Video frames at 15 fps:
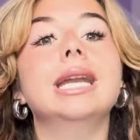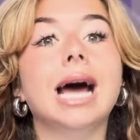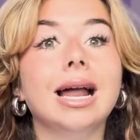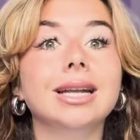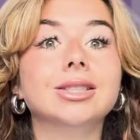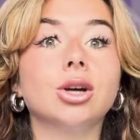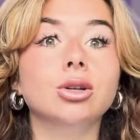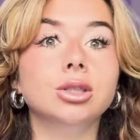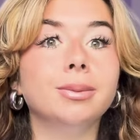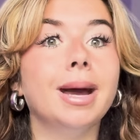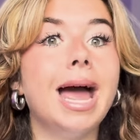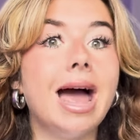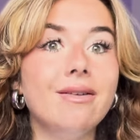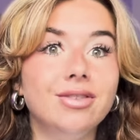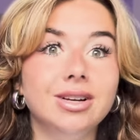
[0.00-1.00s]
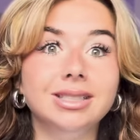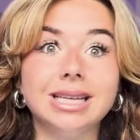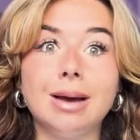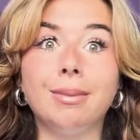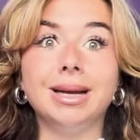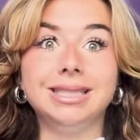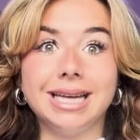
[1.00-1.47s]
Now let's go on to my evidence
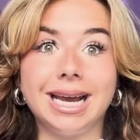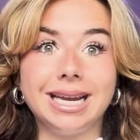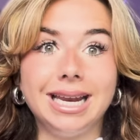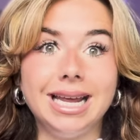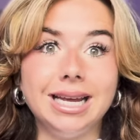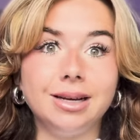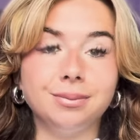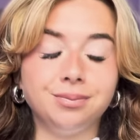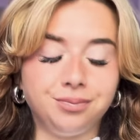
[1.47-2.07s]
and my technique.